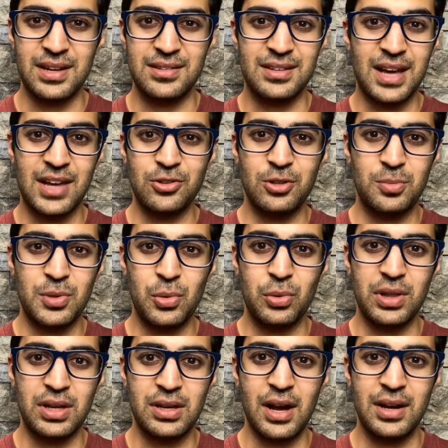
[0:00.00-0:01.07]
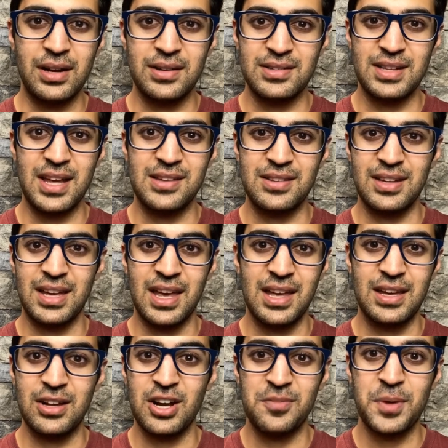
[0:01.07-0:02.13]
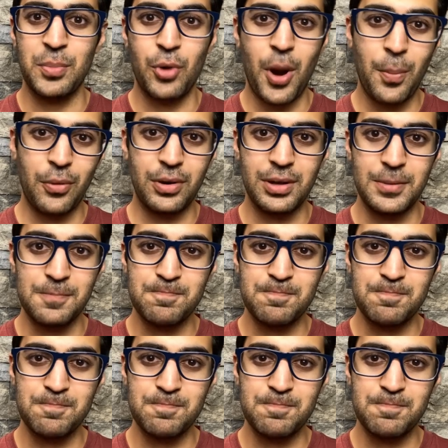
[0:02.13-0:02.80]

The guy's going to be with a gun in his hand saying, hey, get off my property.